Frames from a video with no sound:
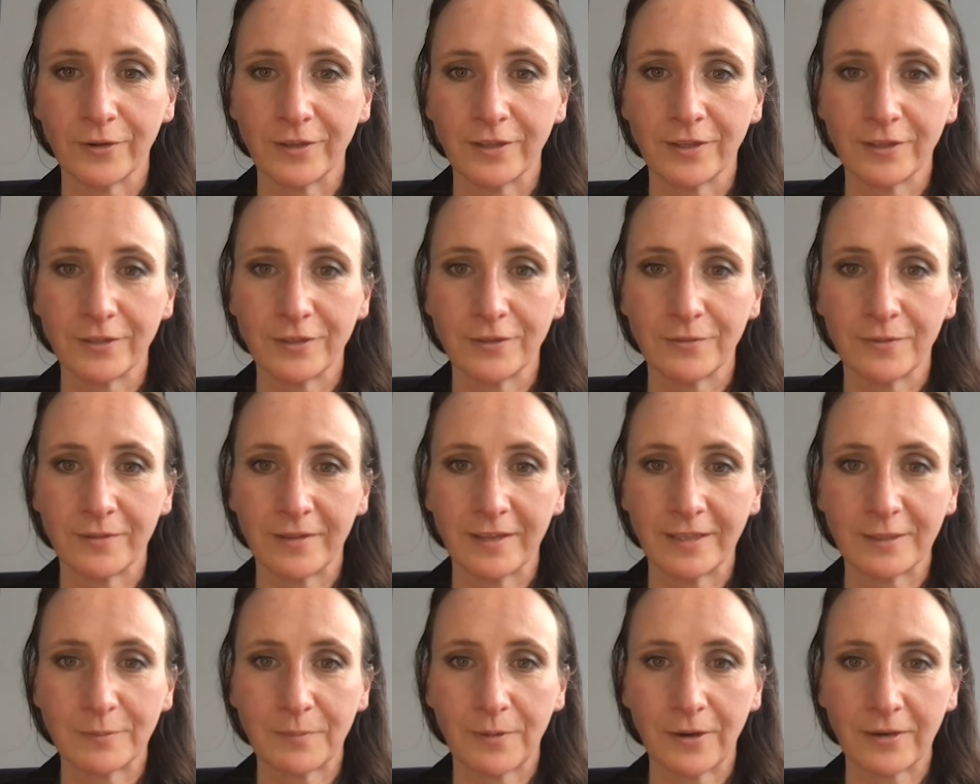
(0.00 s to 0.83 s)
you do with
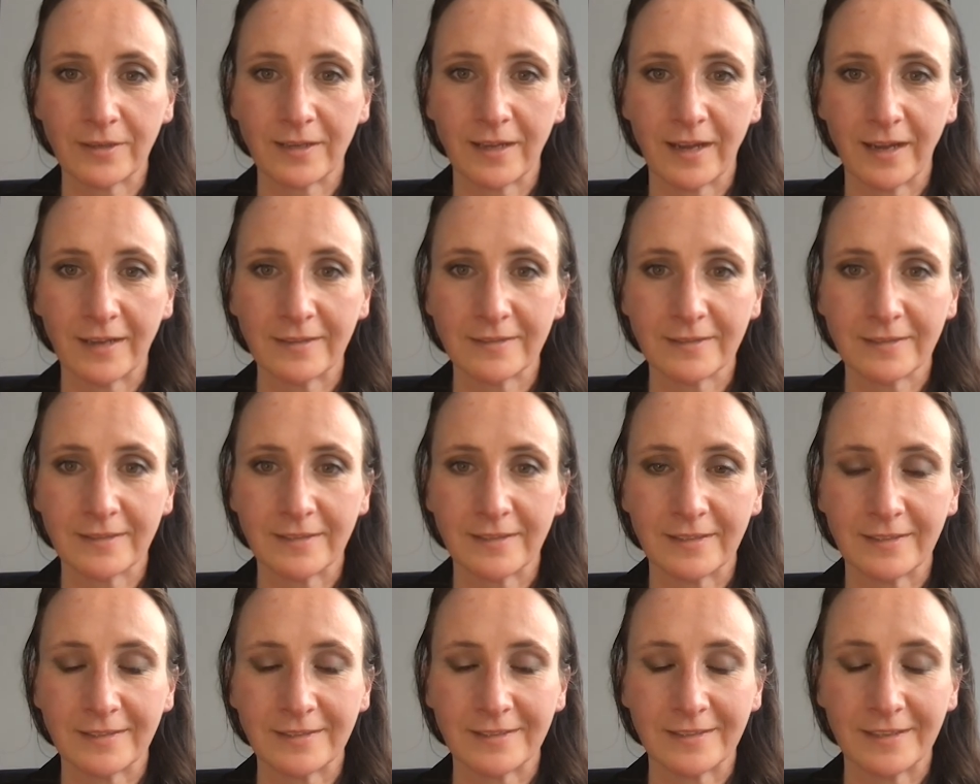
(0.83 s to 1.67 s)
these podcasts
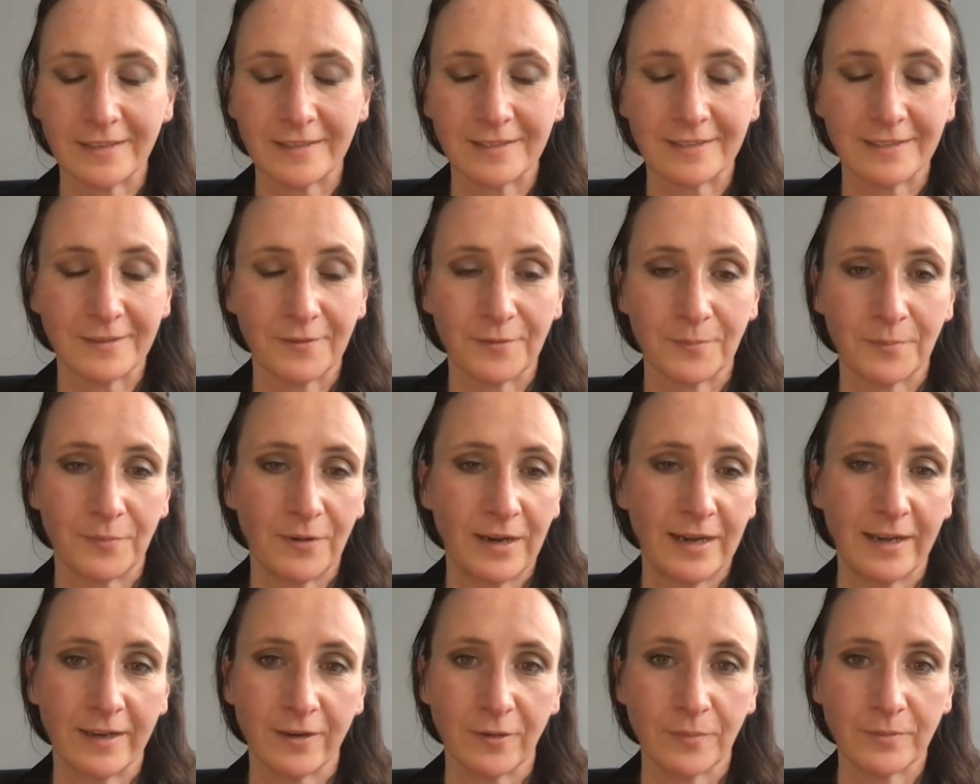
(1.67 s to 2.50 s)
is a
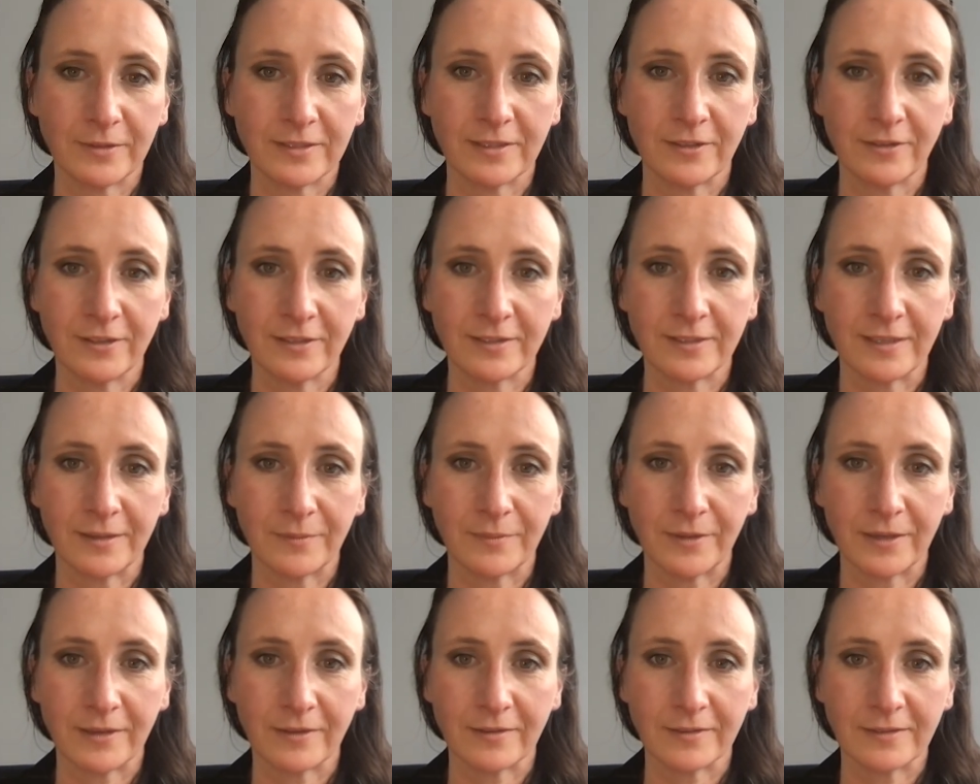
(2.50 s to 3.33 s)
brilliant opportunity,
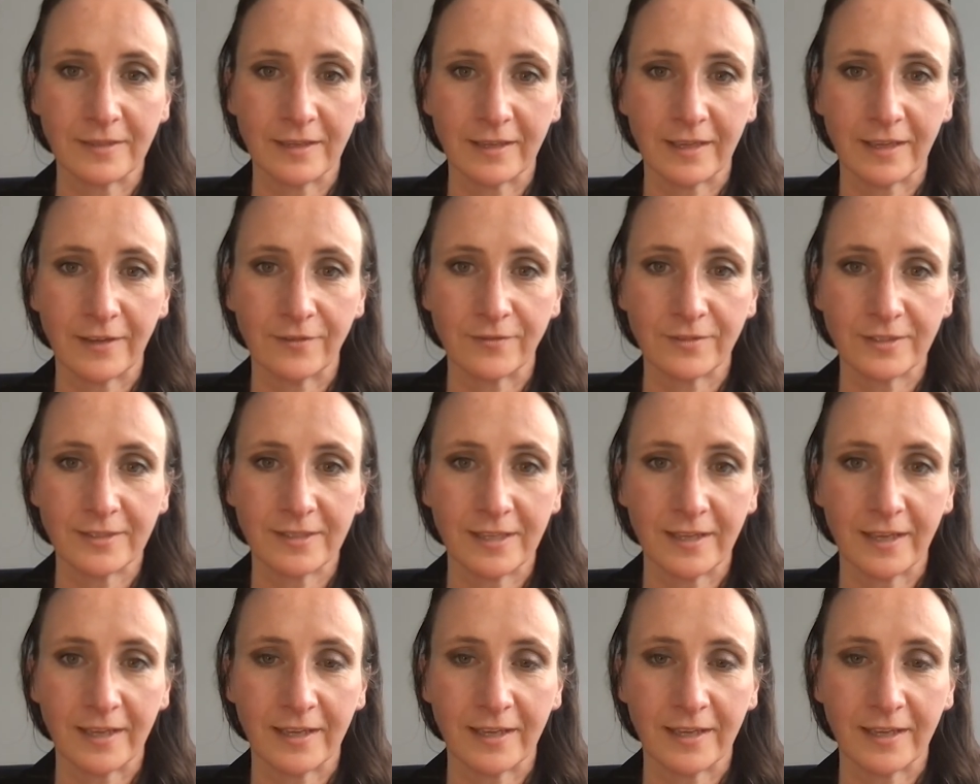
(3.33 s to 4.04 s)
because it gives